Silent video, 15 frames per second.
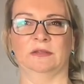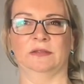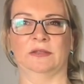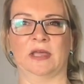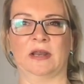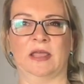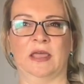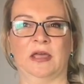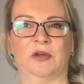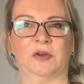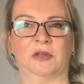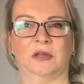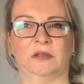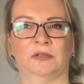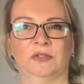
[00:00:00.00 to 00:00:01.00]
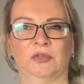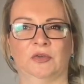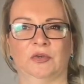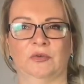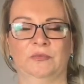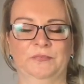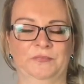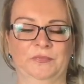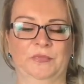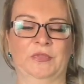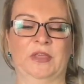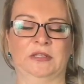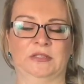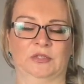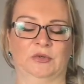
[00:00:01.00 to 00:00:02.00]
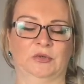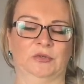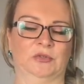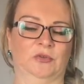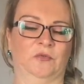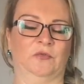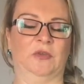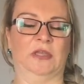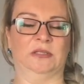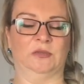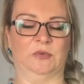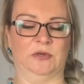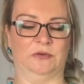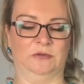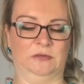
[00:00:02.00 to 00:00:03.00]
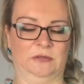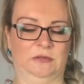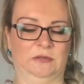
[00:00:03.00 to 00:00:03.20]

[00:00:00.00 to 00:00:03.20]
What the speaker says: that outer circle, that screws off as well.